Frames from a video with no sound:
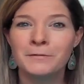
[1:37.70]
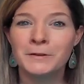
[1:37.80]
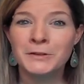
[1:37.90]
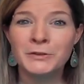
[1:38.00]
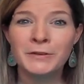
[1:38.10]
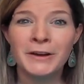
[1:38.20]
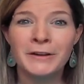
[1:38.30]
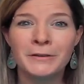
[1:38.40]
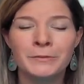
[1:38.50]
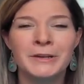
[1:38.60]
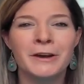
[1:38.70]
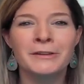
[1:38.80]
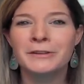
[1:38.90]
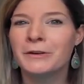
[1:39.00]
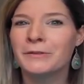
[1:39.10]
First of all, we
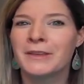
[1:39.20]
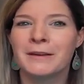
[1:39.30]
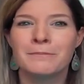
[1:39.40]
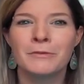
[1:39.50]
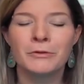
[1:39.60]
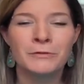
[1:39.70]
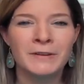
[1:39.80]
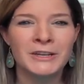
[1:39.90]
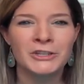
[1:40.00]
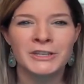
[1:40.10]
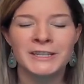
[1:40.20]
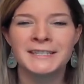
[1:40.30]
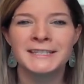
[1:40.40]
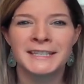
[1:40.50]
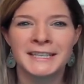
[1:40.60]
all know that motivation
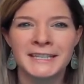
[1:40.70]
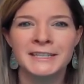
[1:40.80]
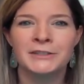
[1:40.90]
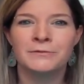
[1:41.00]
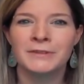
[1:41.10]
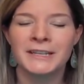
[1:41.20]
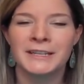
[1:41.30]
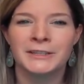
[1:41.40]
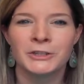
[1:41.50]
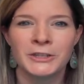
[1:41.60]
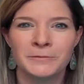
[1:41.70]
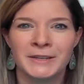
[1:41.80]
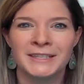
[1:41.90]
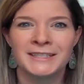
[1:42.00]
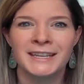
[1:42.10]
is key to reading
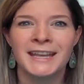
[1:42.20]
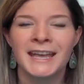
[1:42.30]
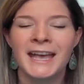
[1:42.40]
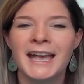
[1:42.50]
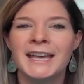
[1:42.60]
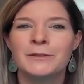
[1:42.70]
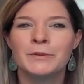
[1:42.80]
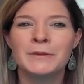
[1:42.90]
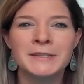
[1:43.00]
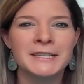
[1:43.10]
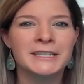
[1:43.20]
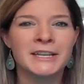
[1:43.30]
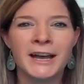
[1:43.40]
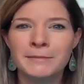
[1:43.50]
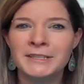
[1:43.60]
achievement. And we've seen
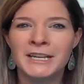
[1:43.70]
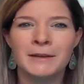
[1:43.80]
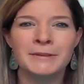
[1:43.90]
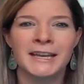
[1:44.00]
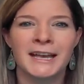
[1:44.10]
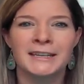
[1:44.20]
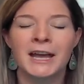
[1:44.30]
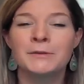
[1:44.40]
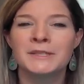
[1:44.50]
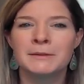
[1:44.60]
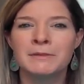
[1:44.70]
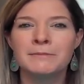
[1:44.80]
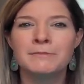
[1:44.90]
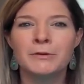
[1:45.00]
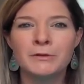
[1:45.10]
time and time again how Simbi
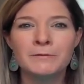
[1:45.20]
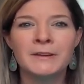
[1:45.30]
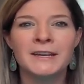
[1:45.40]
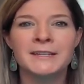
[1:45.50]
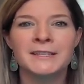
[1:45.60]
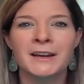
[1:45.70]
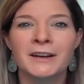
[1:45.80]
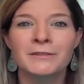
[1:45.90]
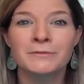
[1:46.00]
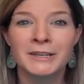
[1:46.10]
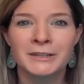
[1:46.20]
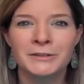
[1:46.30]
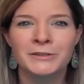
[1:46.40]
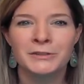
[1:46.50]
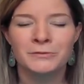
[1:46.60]
motivates our
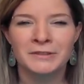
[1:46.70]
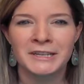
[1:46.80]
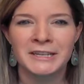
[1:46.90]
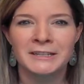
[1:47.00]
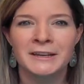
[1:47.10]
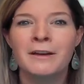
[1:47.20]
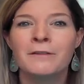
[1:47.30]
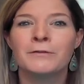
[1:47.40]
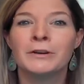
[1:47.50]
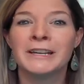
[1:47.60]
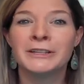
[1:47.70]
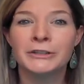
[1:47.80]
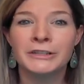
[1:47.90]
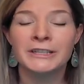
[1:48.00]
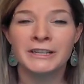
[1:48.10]
readers to read for a
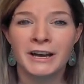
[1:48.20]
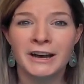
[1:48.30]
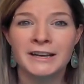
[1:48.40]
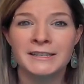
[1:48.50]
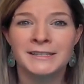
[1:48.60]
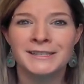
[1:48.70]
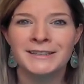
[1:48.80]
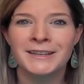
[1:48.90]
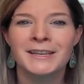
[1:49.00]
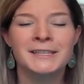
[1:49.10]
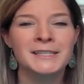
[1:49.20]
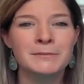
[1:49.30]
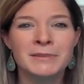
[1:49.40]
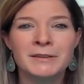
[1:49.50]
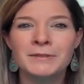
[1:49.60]
good cause.
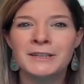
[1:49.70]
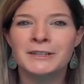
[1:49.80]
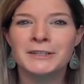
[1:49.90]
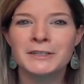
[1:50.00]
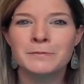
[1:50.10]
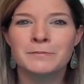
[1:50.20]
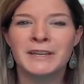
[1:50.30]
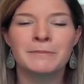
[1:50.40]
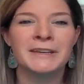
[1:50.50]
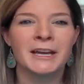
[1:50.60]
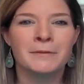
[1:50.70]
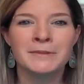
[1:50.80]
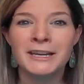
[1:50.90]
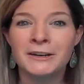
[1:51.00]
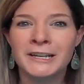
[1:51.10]
Simbi readers can
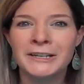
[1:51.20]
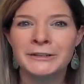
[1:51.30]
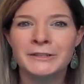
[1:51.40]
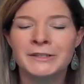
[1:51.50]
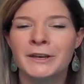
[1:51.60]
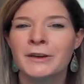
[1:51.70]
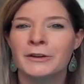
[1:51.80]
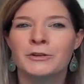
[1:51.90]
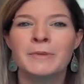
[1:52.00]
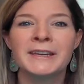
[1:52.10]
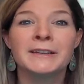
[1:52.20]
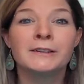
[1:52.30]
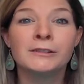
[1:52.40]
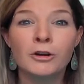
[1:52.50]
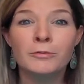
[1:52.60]
become narrators who make a
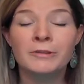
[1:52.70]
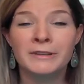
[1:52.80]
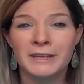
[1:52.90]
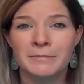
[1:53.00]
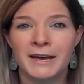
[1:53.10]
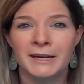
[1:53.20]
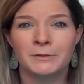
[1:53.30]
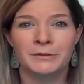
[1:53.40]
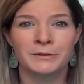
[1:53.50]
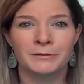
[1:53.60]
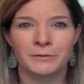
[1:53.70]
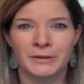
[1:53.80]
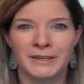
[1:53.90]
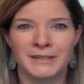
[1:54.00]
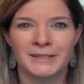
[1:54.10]
global impact with their
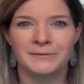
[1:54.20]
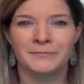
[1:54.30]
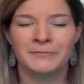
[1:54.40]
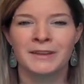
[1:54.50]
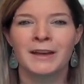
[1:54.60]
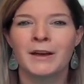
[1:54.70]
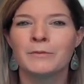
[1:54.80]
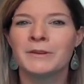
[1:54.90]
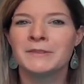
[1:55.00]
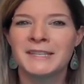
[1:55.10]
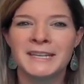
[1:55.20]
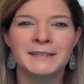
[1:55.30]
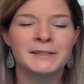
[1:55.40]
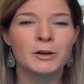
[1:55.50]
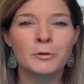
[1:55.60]
voice. We've
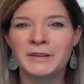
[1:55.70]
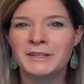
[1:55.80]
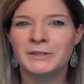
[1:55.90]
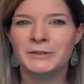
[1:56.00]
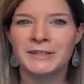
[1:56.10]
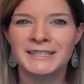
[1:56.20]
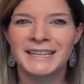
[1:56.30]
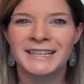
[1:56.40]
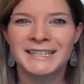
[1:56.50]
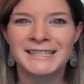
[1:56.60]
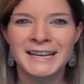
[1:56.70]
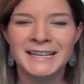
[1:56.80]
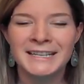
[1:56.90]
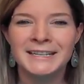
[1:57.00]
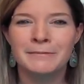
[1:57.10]
seen so many students get
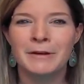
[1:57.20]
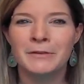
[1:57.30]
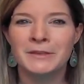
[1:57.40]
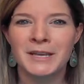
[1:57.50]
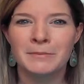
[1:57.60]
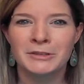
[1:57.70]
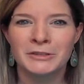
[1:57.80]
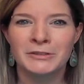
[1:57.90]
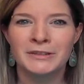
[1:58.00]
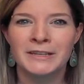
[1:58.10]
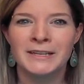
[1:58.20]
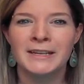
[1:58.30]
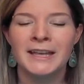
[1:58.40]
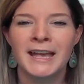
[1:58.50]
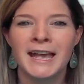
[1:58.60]
excited about this
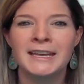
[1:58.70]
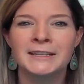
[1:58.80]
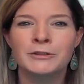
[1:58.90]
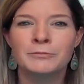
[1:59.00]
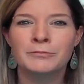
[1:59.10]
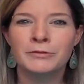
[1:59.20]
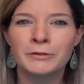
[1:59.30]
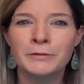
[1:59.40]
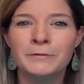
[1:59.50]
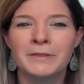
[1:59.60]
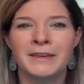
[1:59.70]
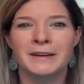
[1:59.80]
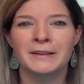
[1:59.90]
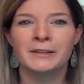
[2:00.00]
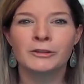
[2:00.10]
opportunity and improve
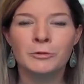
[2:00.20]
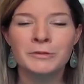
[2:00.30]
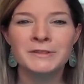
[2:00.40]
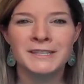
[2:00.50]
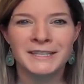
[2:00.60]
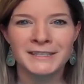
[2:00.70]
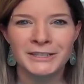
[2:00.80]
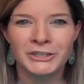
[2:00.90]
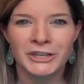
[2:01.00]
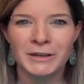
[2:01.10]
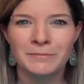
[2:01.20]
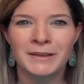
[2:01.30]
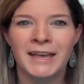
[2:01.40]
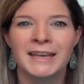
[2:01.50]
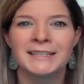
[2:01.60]
their global citizenship
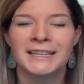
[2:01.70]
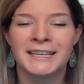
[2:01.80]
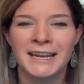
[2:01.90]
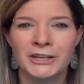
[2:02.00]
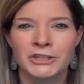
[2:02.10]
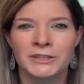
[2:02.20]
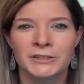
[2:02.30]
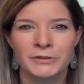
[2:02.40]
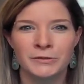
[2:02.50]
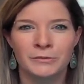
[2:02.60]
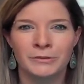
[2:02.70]
and connection to